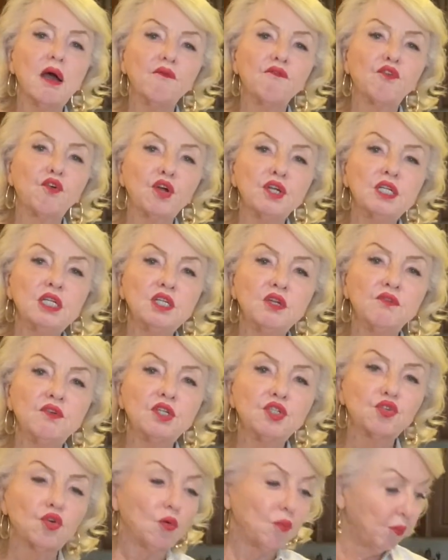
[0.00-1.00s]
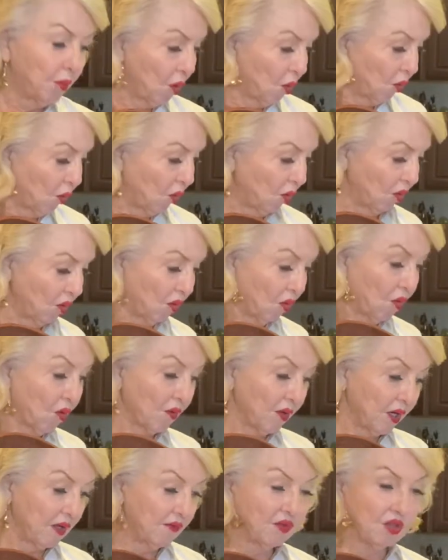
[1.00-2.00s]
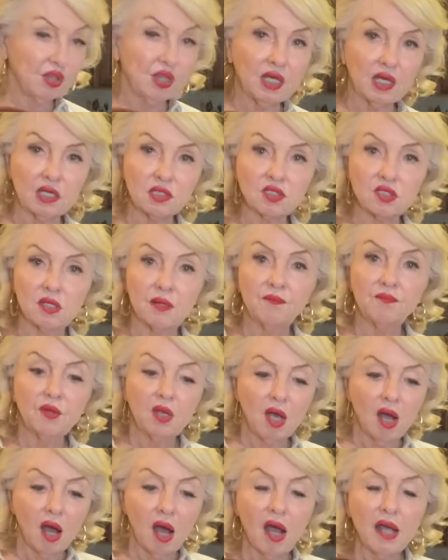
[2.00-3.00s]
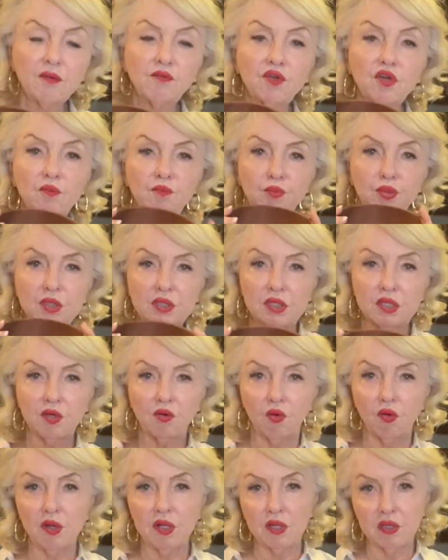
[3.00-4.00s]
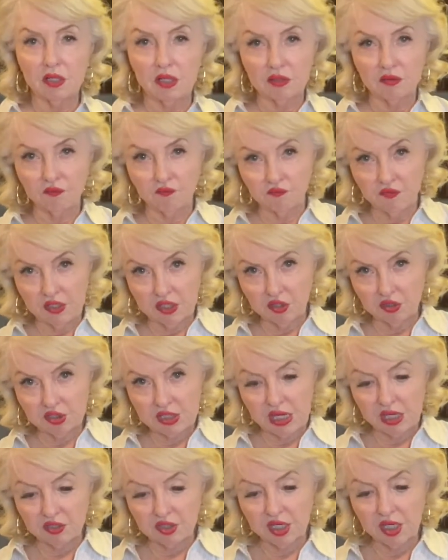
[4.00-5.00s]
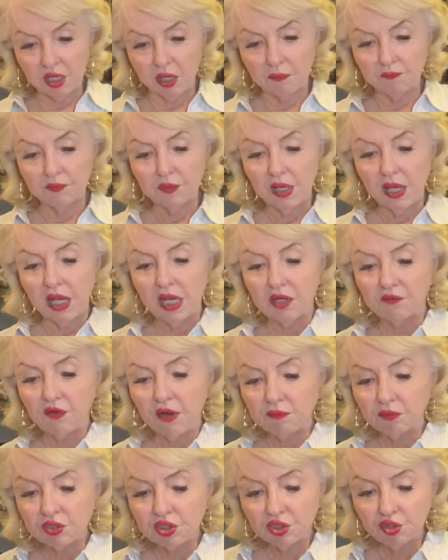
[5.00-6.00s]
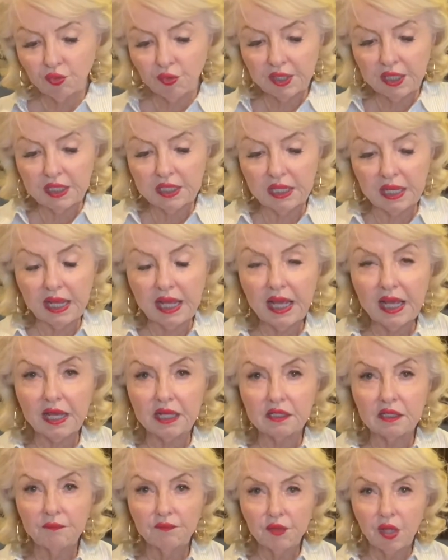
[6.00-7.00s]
for an individual bowl or even this, I would have put the oil and vinegar down here. And if I was doing it ahead,